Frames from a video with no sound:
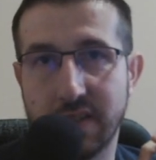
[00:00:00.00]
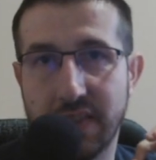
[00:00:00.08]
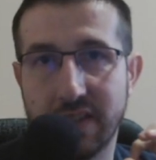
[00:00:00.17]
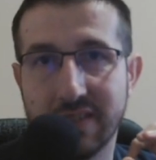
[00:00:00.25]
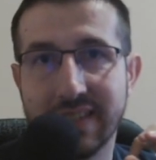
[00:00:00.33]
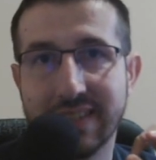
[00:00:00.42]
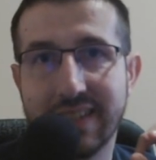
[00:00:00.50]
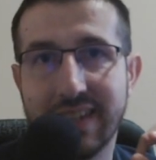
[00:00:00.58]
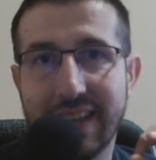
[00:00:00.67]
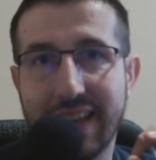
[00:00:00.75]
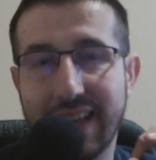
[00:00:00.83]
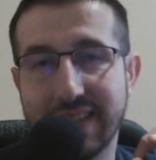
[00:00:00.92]
Now this guy
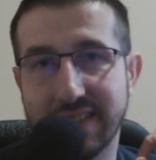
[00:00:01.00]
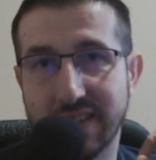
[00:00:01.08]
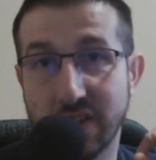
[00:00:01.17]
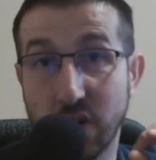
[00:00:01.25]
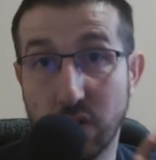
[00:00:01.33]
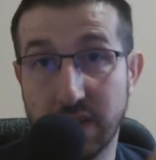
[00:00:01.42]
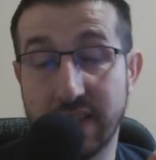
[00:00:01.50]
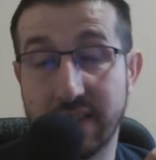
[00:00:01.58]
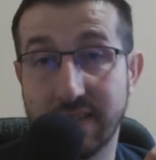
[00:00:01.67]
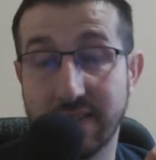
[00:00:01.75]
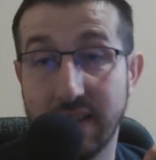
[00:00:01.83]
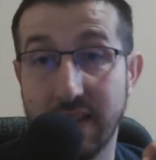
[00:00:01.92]
has
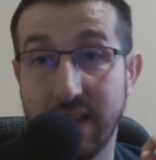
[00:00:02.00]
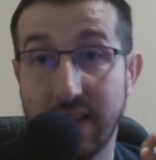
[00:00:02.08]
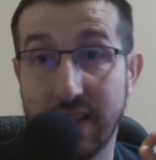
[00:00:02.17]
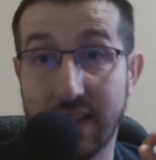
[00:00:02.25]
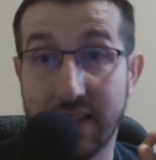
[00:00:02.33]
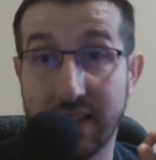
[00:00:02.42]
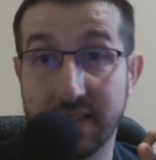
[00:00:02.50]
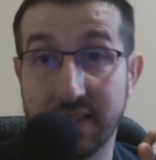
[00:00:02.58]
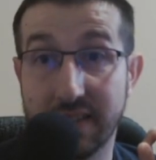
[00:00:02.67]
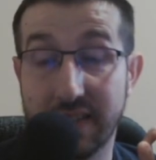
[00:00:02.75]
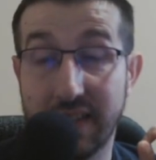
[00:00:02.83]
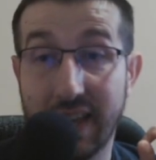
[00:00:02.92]
Gotenks, and
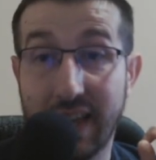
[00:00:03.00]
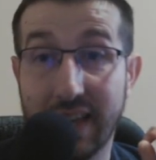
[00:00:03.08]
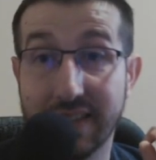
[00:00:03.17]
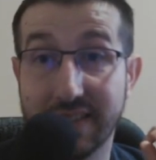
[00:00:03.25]
he has